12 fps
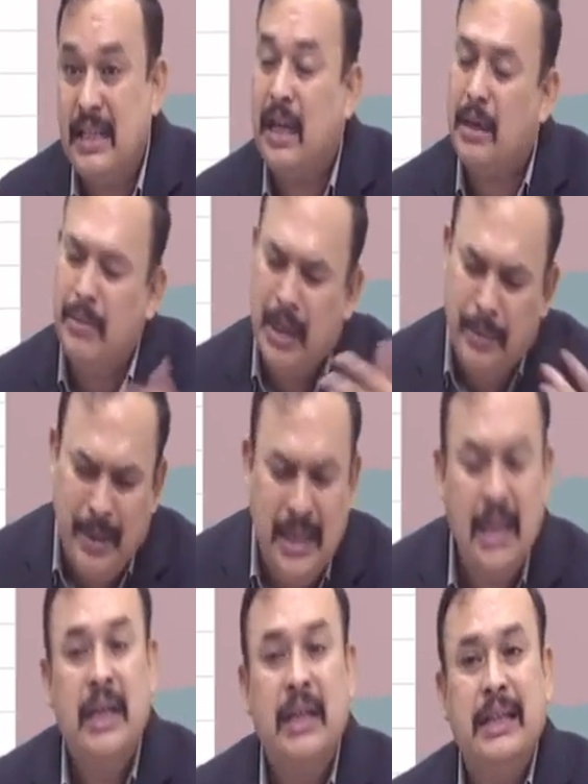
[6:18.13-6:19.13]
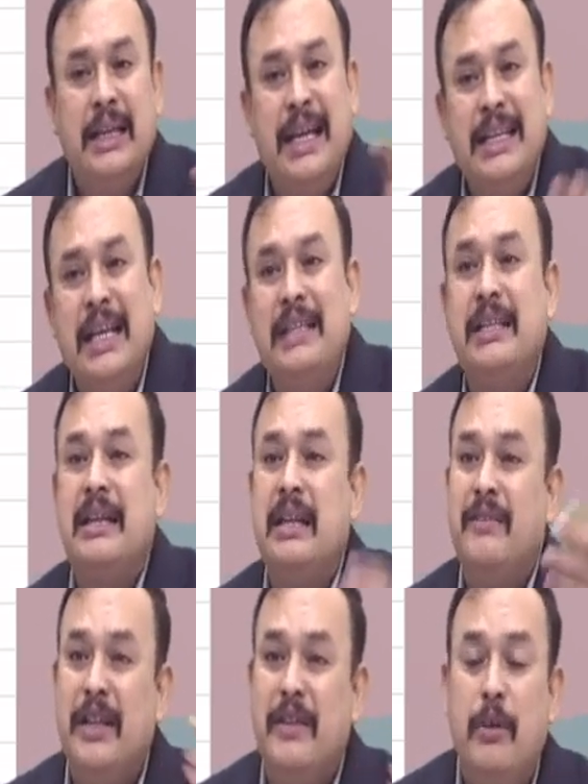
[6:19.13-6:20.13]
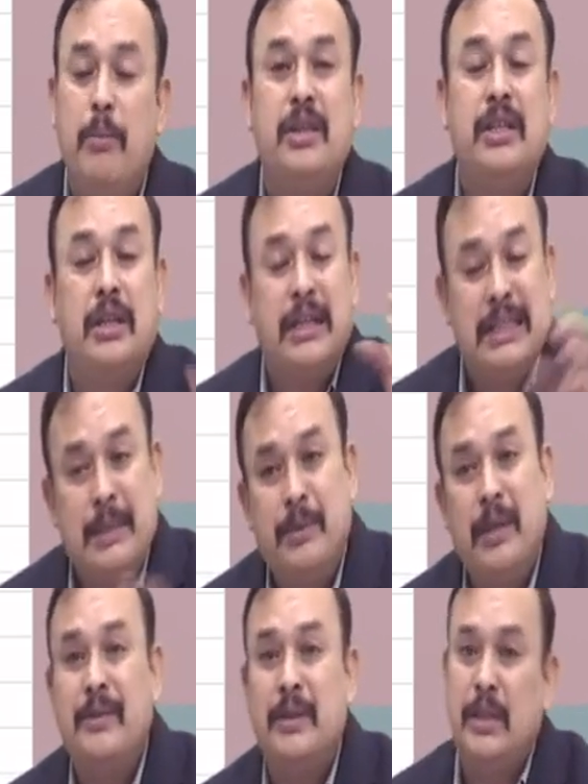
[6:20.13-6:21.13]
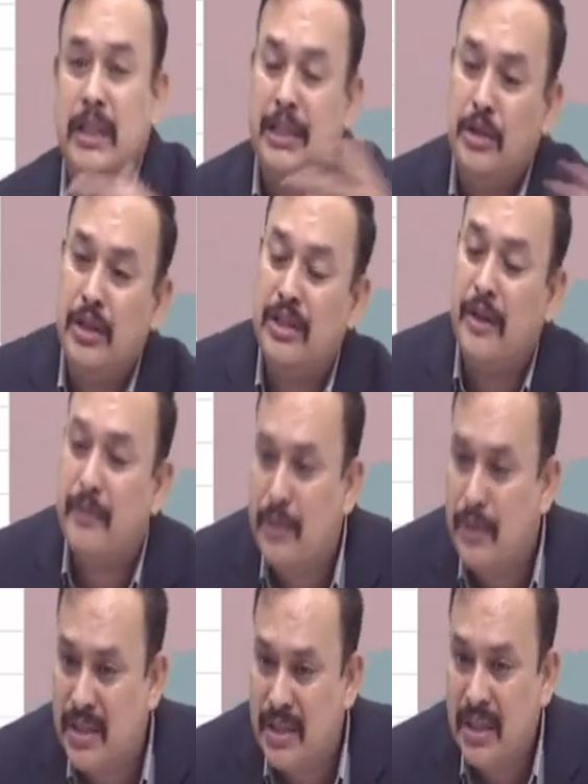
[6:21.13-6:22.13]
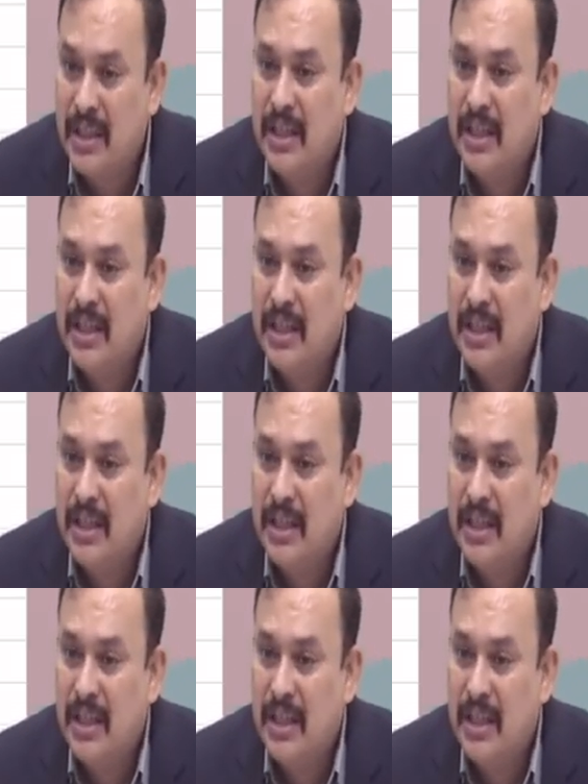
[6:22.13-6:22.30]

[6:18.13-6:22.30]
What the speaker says: or maybe any other relevant information, receipt of issuance of goods,